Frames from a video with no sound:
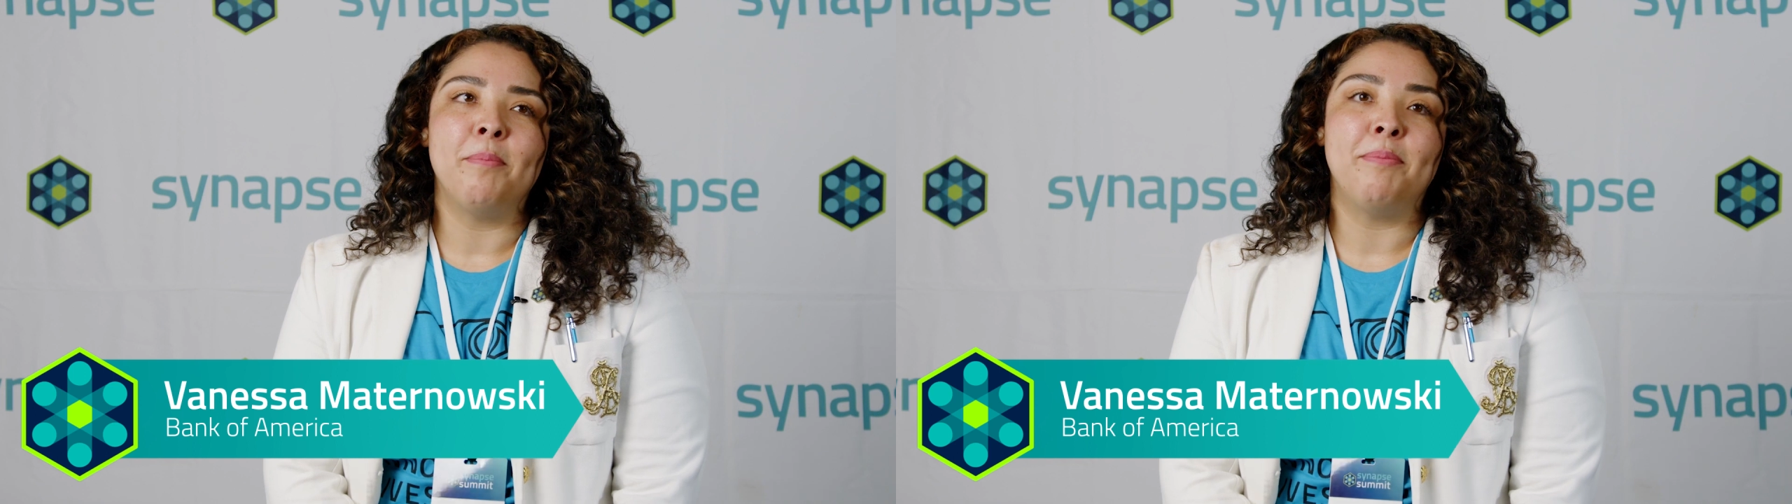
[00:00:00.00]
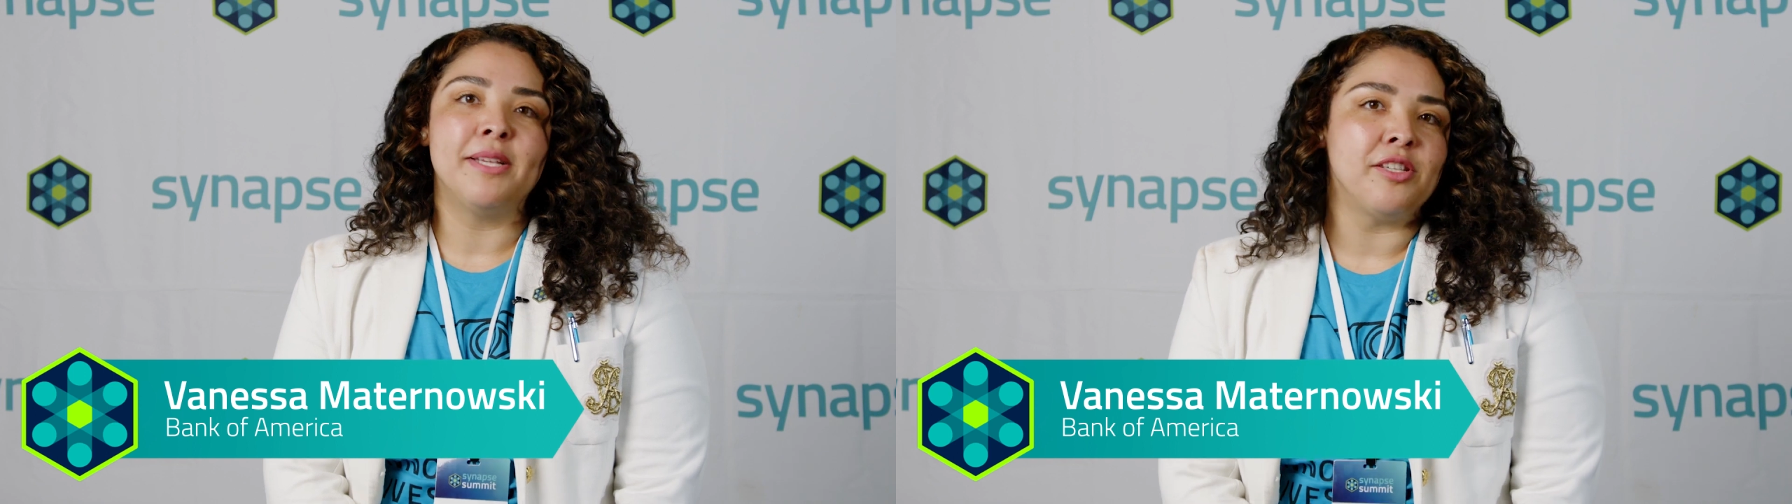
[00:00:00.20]

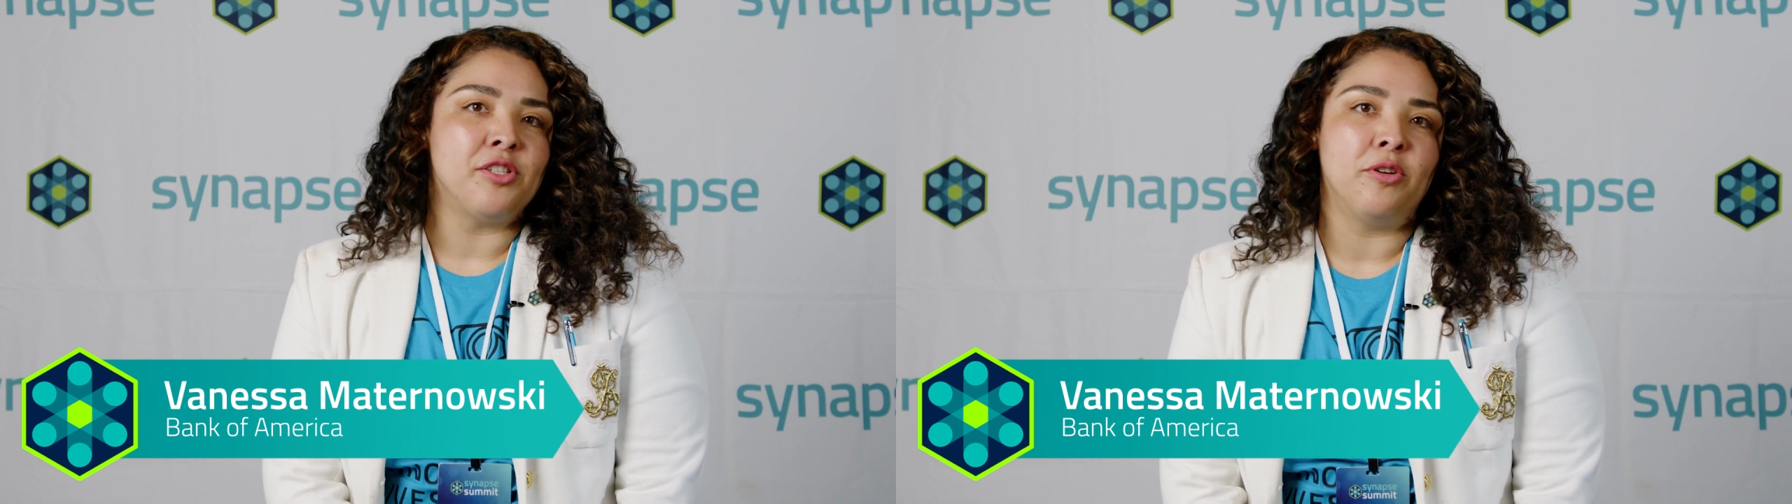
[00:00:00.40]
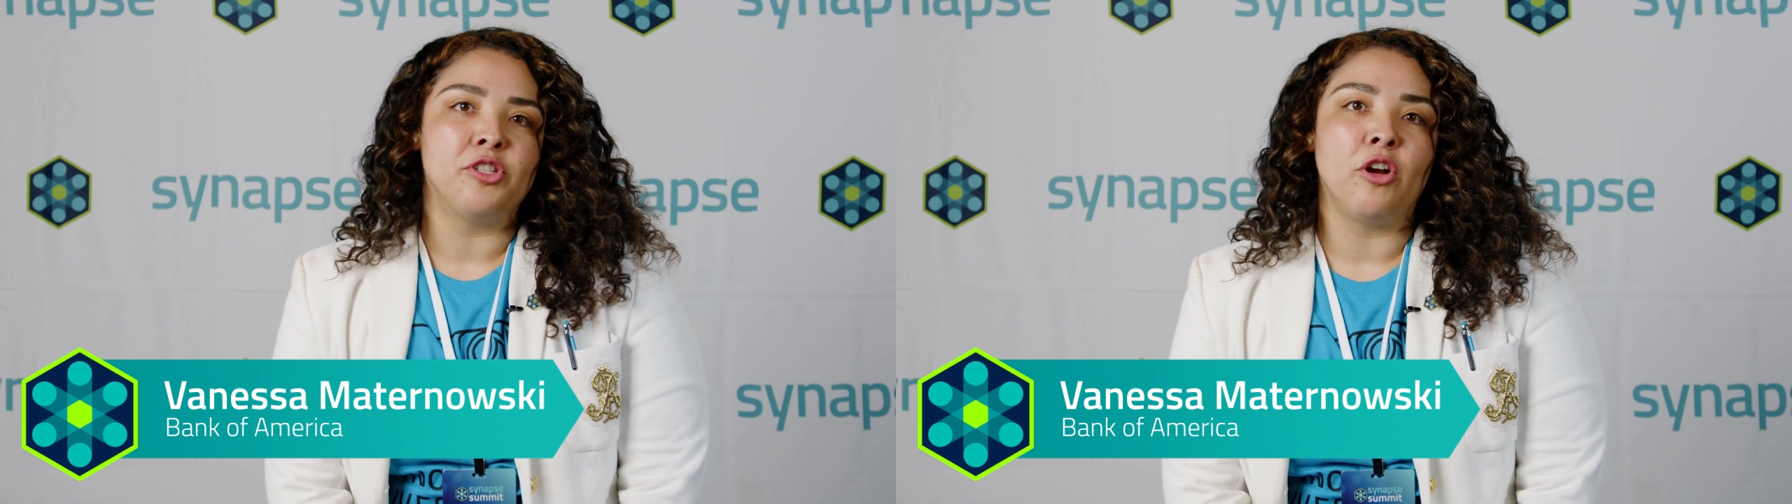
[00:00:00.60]
business
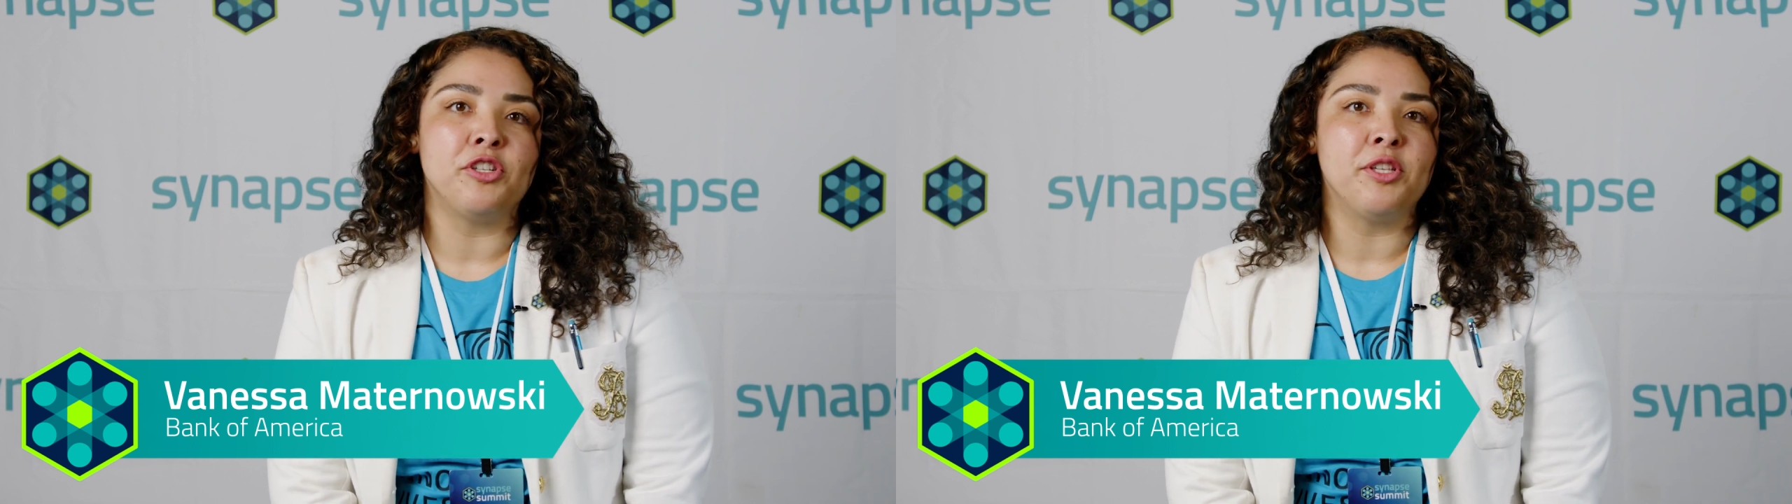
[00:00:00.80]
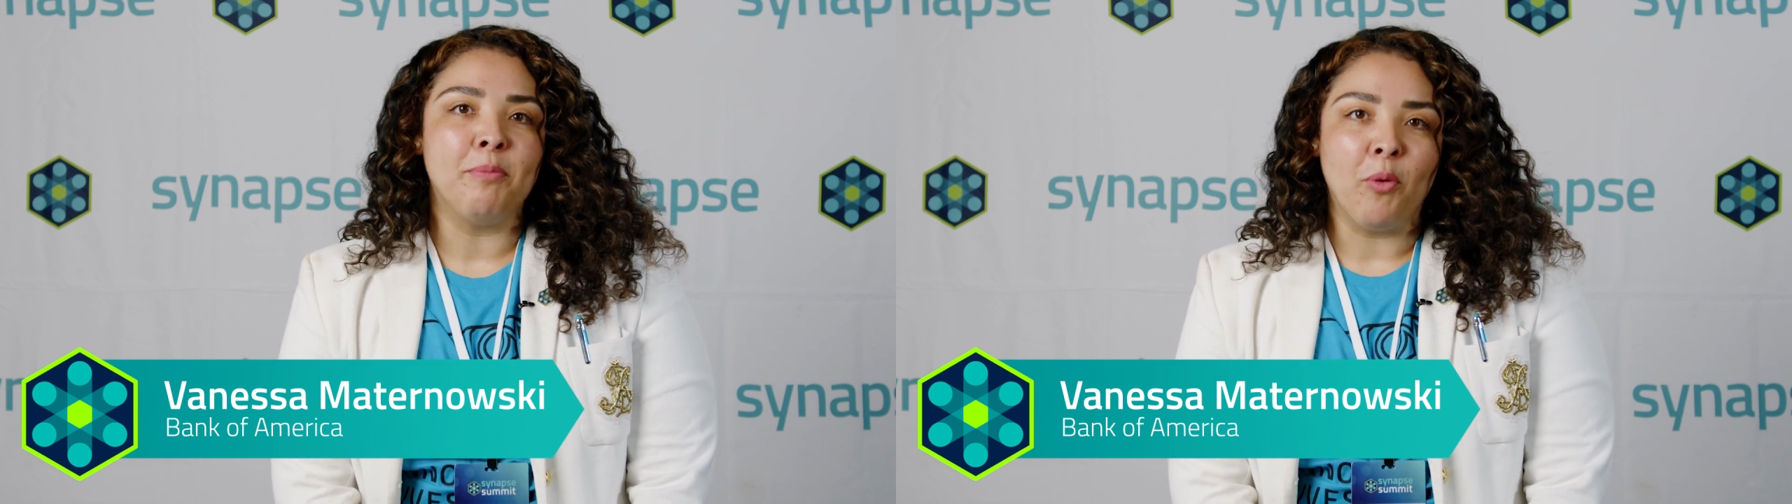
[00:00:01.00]
owners are
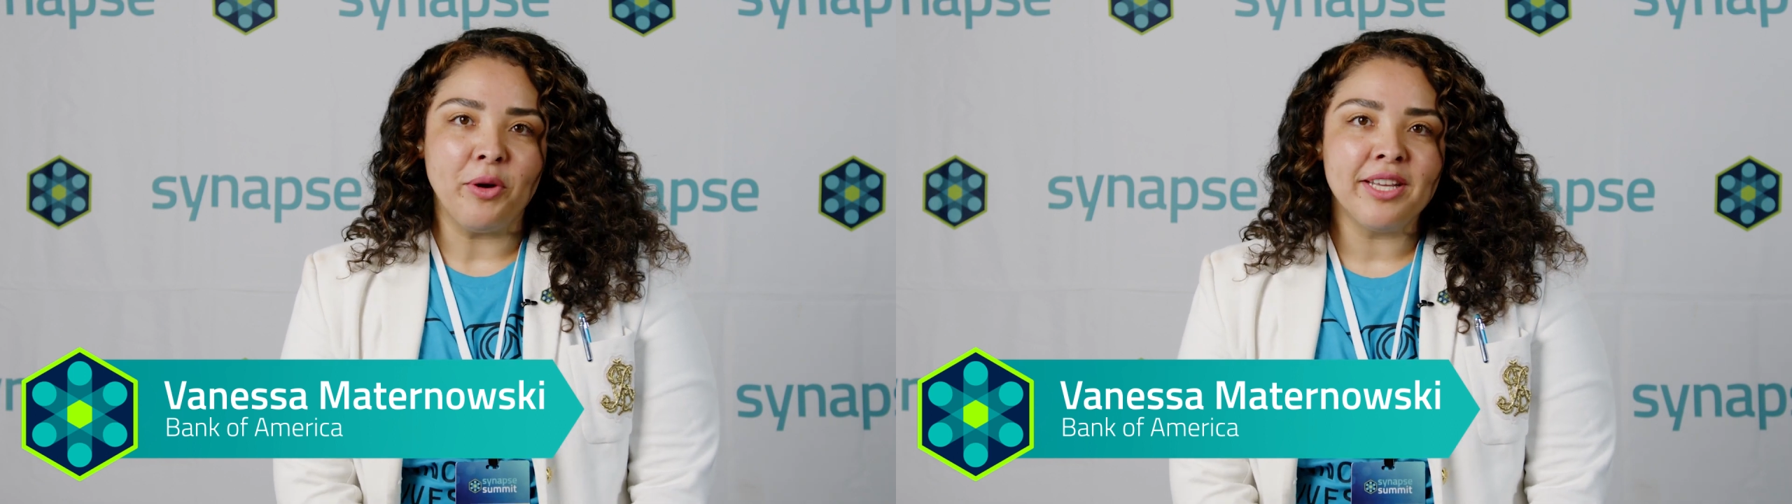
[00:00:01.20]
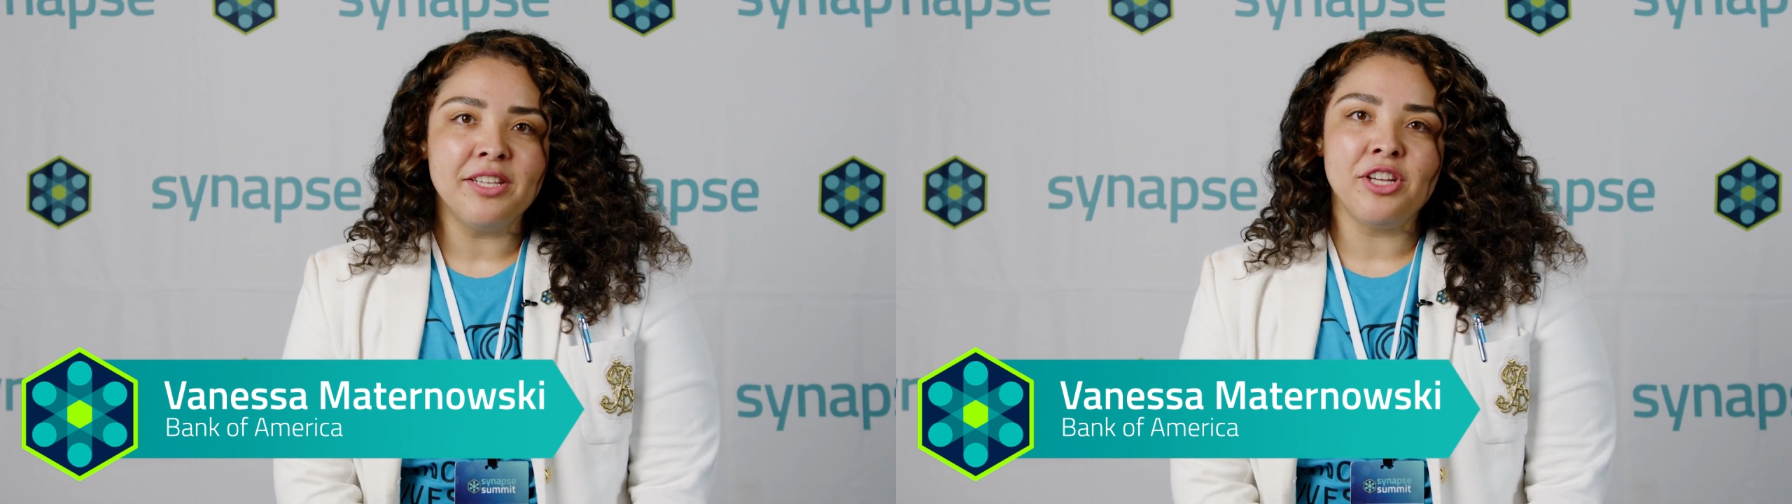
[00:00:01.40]

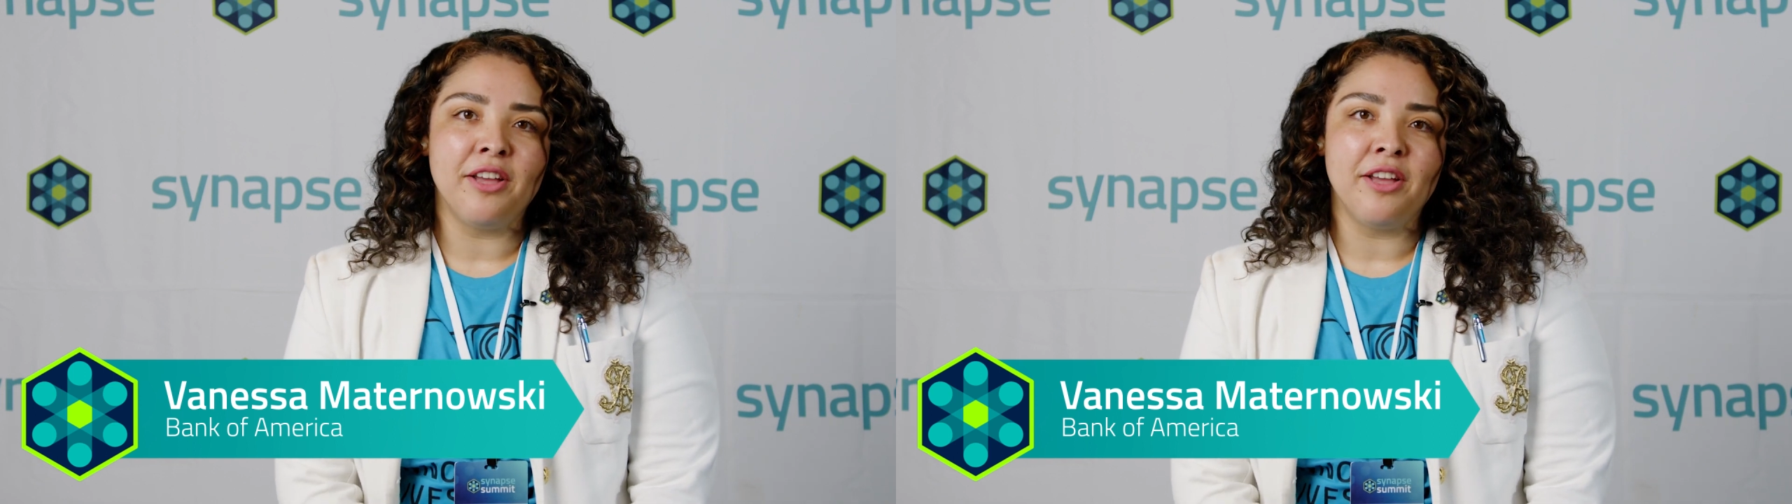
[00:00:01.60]
supporting each